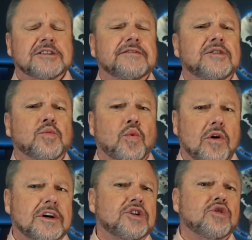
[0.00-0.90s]
If you
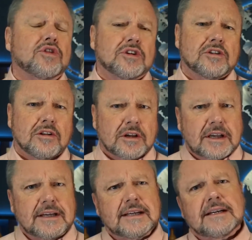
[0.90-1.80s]
want, you can
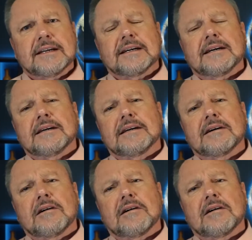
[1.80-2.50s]
look uh,